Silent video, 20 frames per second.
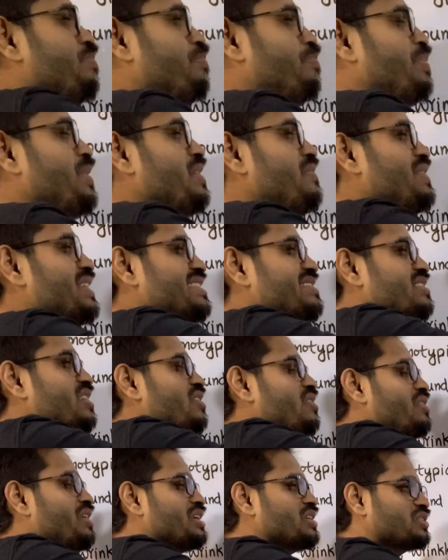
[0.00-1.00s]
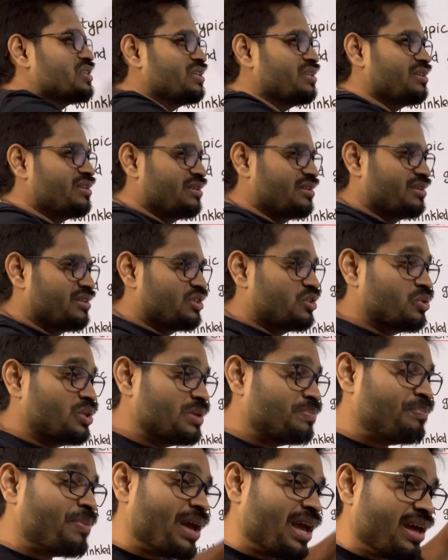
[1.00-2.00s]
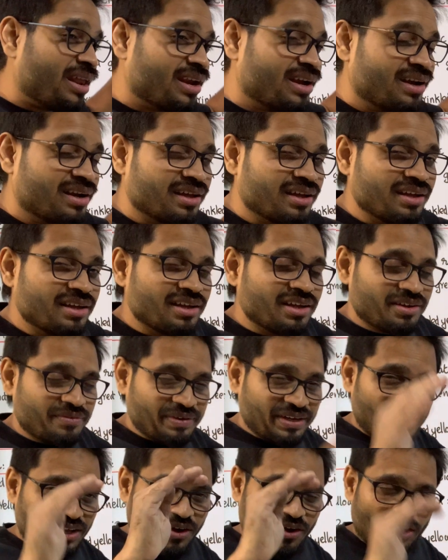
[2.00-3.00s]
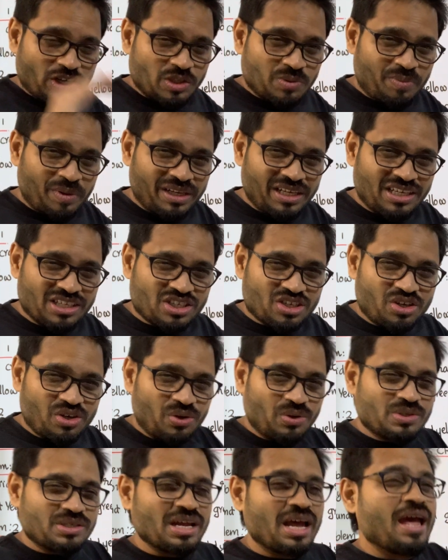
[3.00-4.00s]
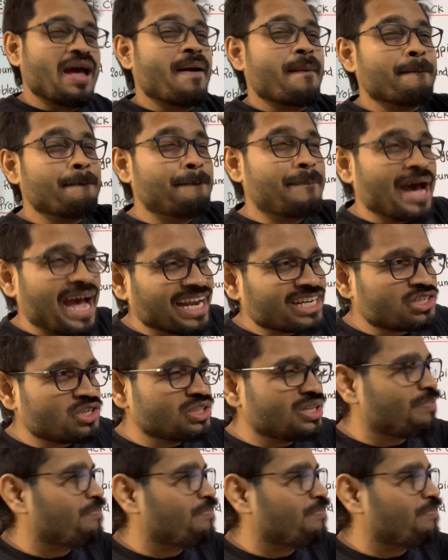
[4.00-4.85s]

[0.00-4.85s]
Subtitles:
previous generation, to the parent. When the offspring is crossed back to the